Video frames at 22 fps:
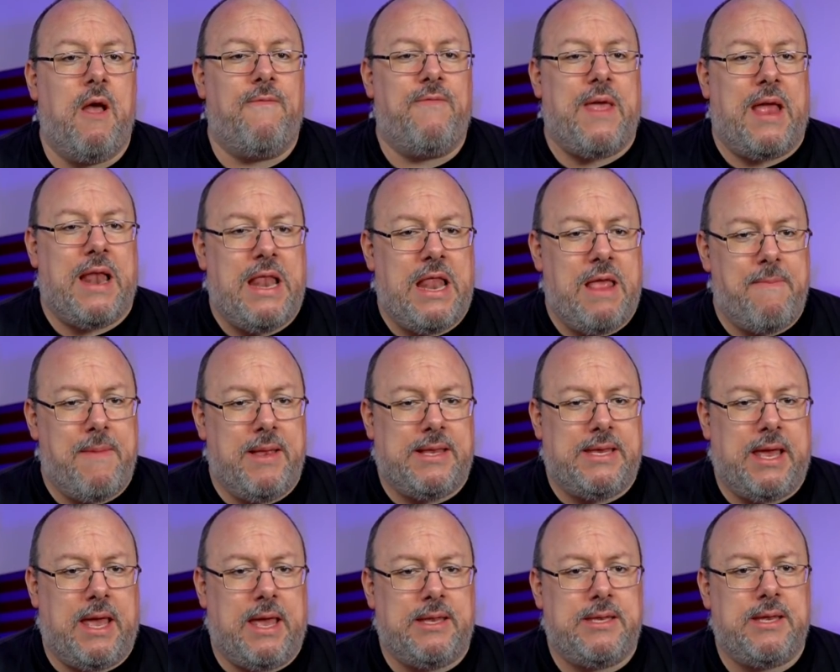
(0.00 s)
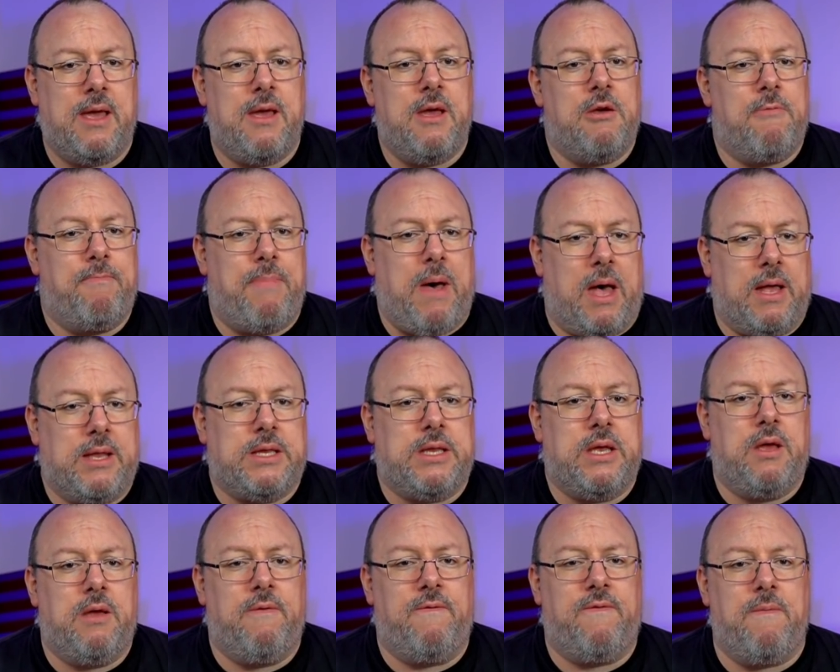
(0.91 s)
They're limited,
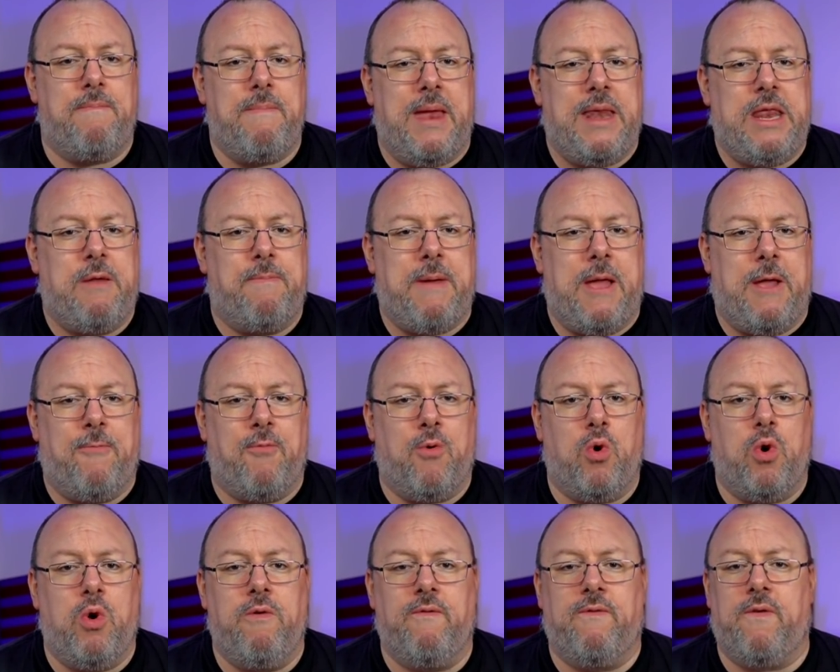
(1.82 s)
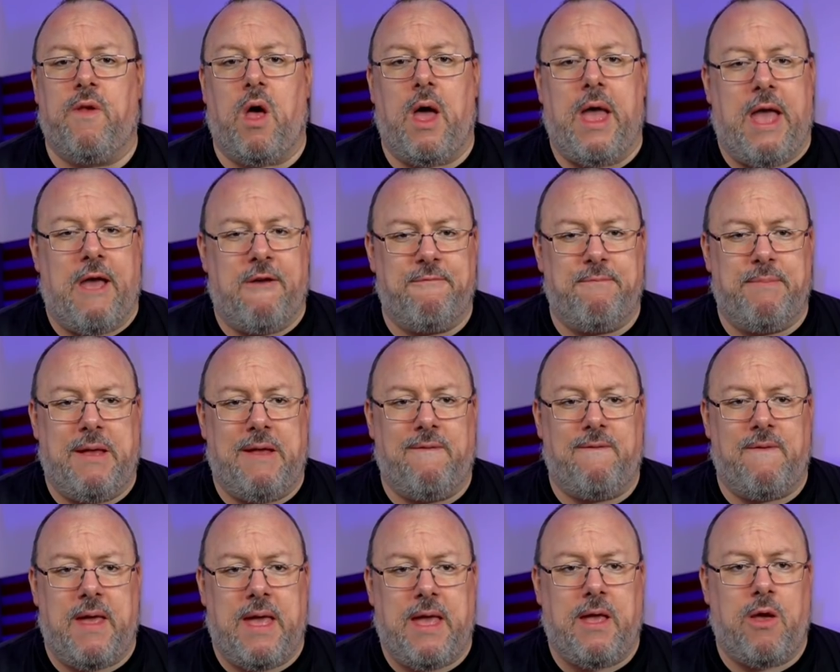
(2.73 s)
but for many people who fly F P
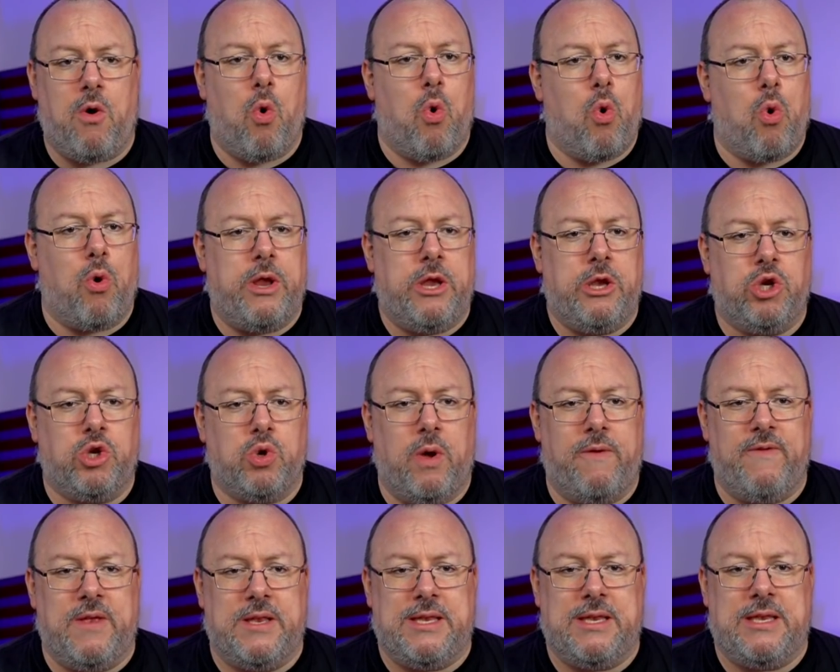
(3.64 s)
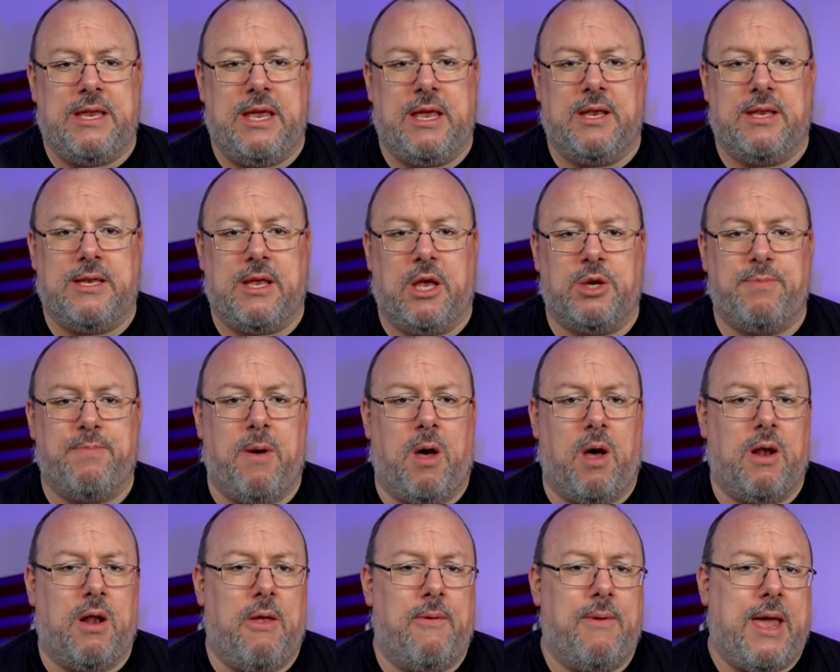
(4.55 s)
V or enjoy visiting such
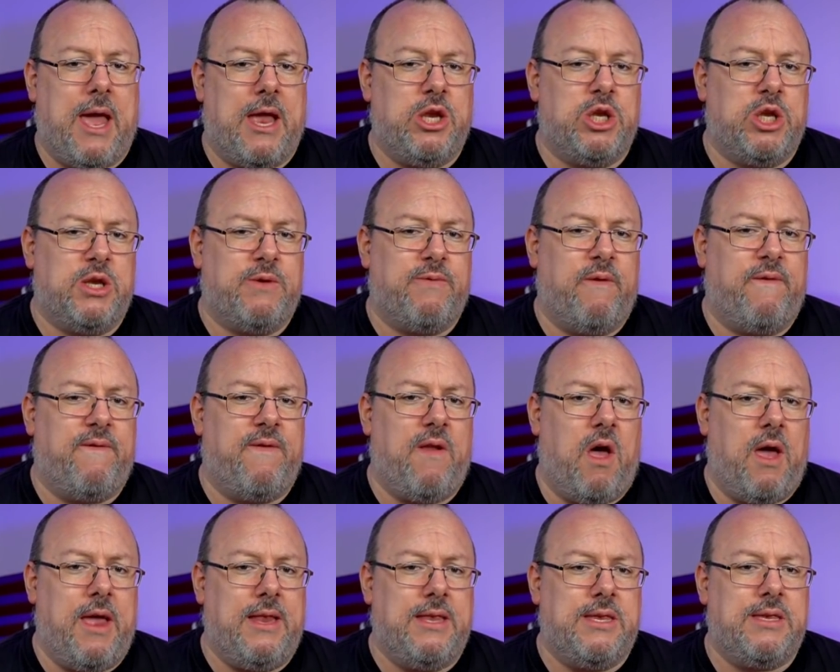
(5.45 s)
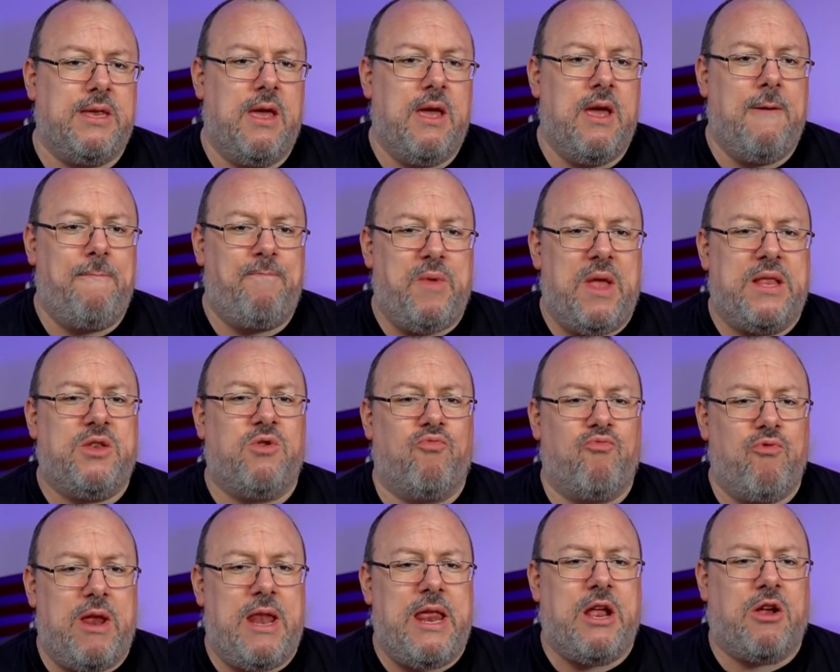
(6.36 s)
park locations for flights, it's a
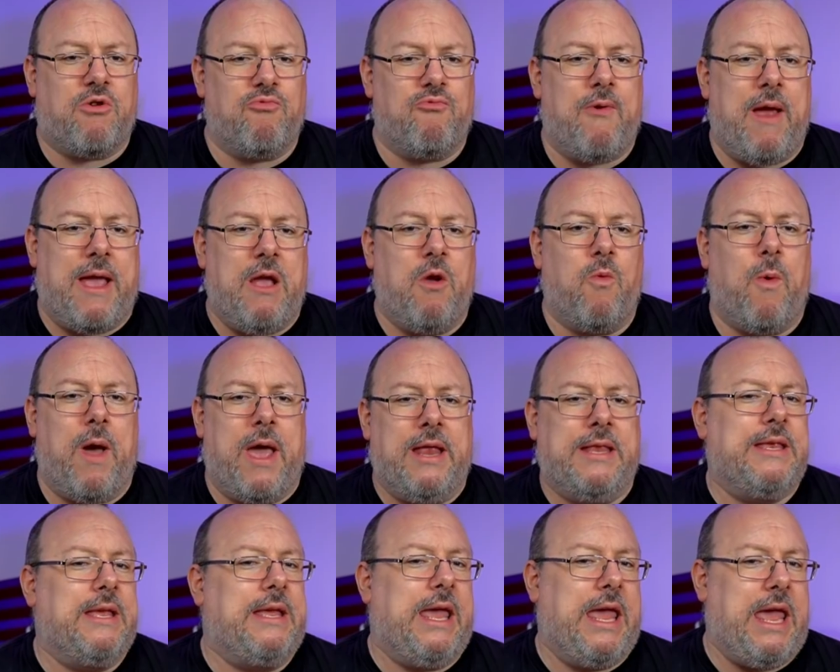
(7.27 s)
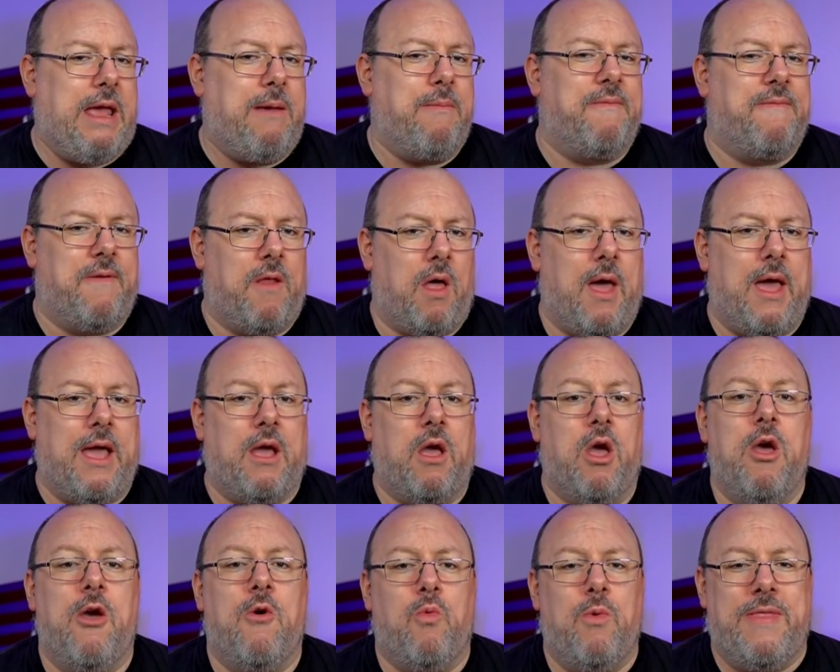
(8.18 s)
really great way to keep flying
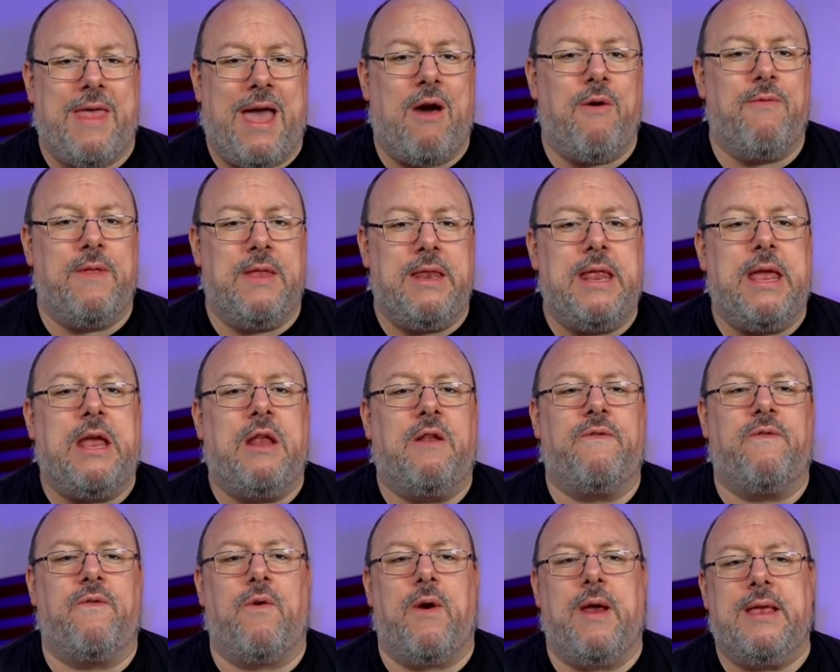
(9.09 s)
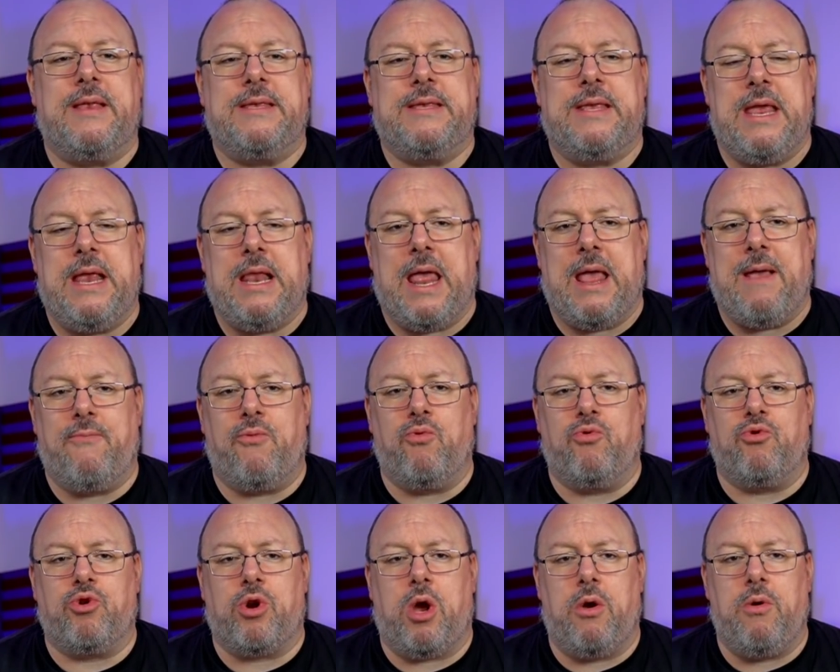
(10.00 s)
without the need for a
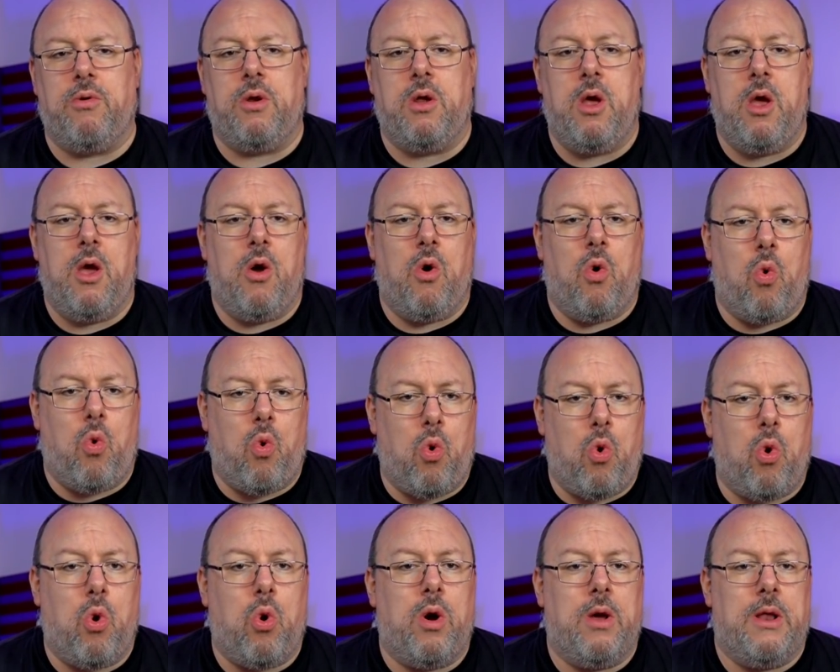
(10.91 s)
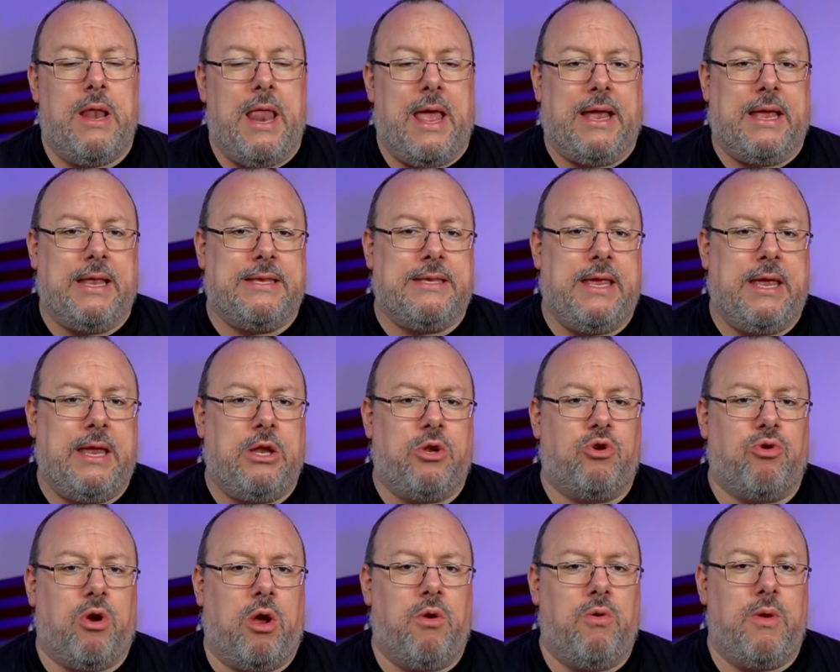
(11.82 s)
C-label drone or legacy
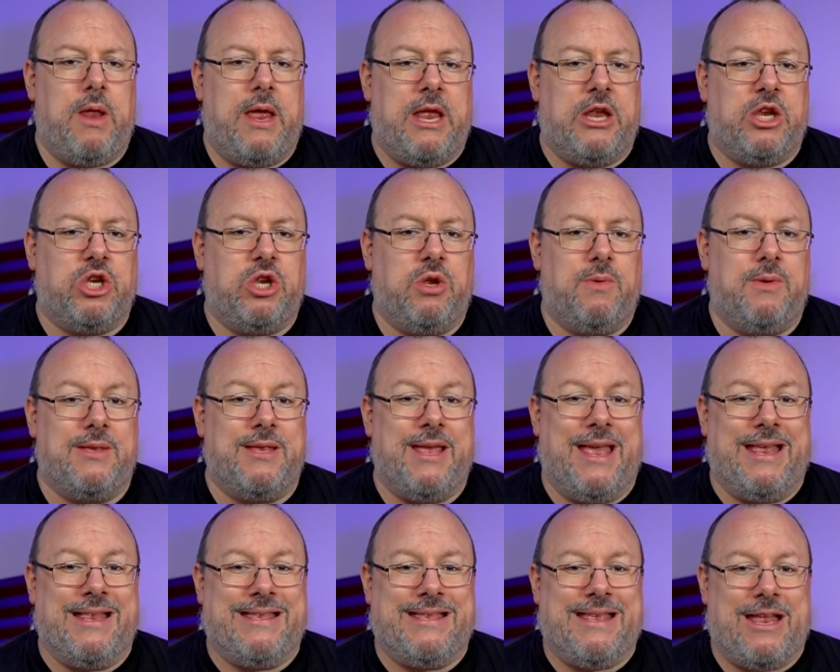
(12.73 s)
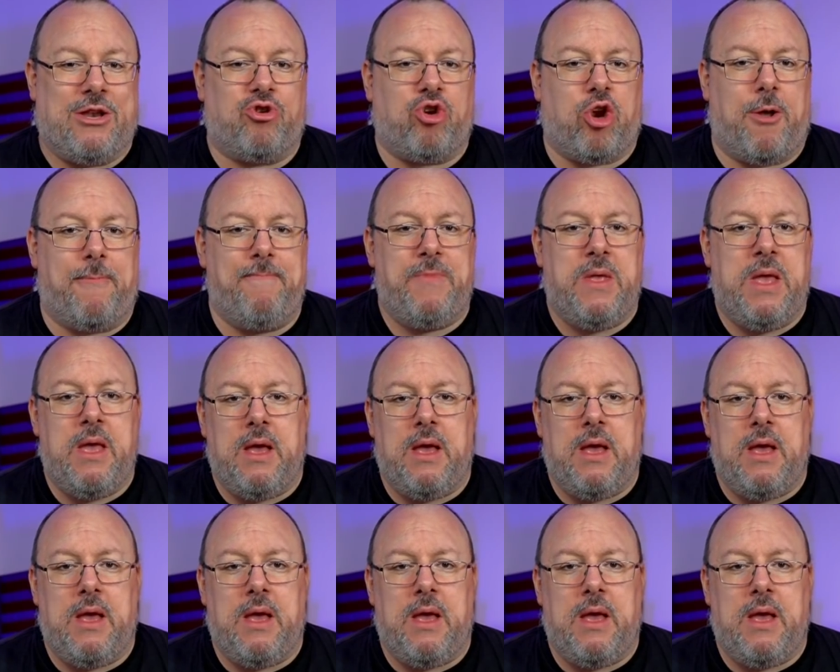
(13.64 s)
drone issues, et cetera.